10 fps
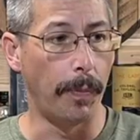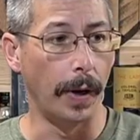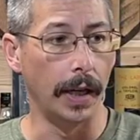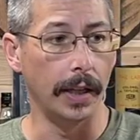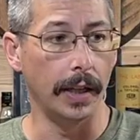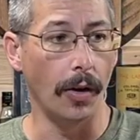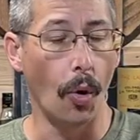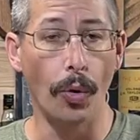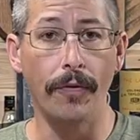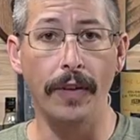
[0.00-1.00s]
but
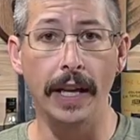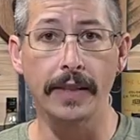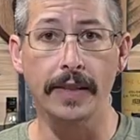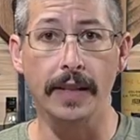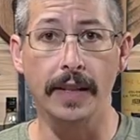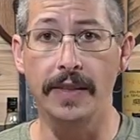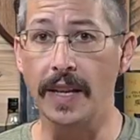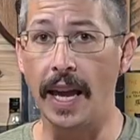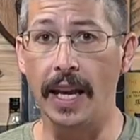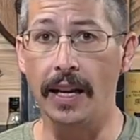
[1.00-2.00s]
Old Fitz is
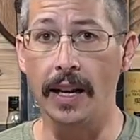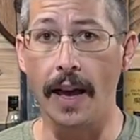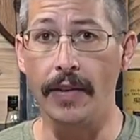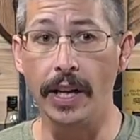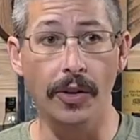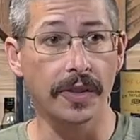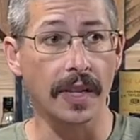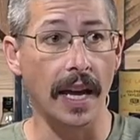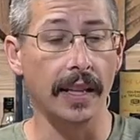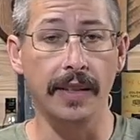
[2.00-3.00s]
saying, Heaven Hill's
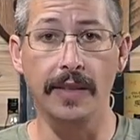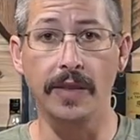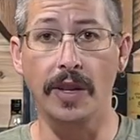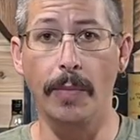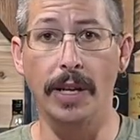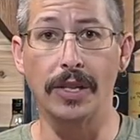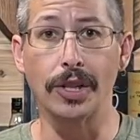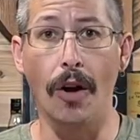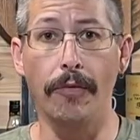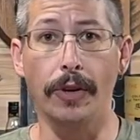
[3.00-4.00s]
saying that this is going to be a
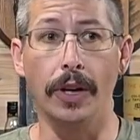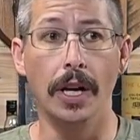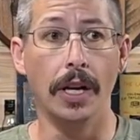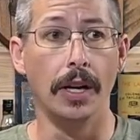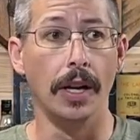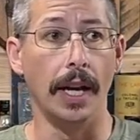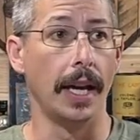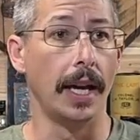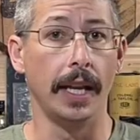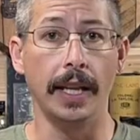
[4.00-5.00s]
shelfer.
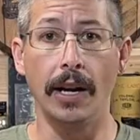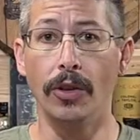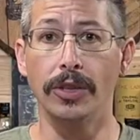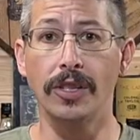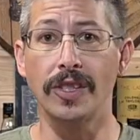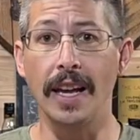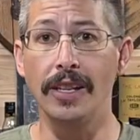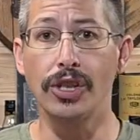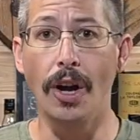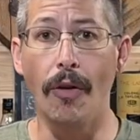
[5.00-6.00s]
And they don't just say a
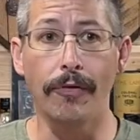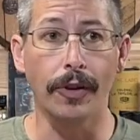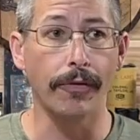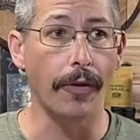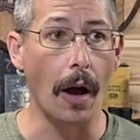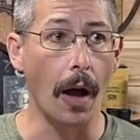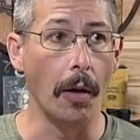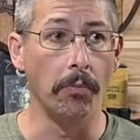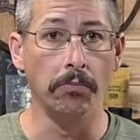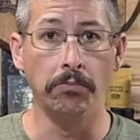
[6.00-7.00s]
shelfer
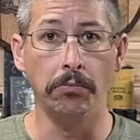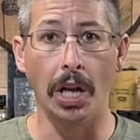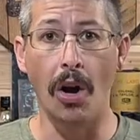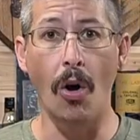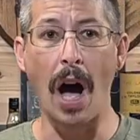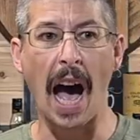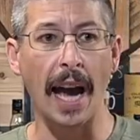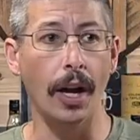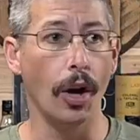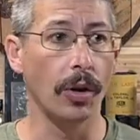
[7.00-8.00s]
from,
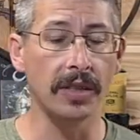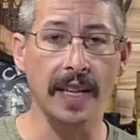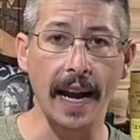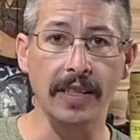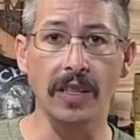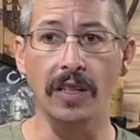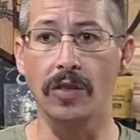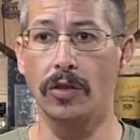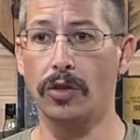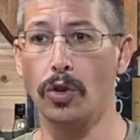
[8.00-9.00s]
Ohio or
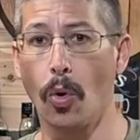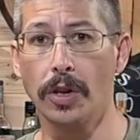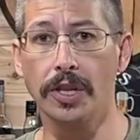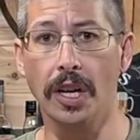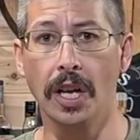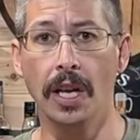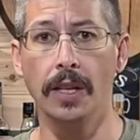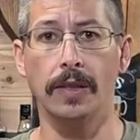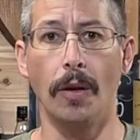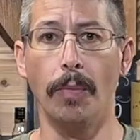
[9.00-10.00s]
Texas or Georgia,
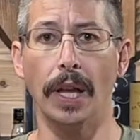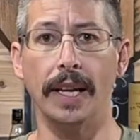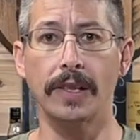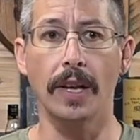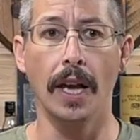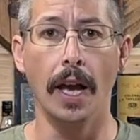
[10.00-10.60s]
someplace.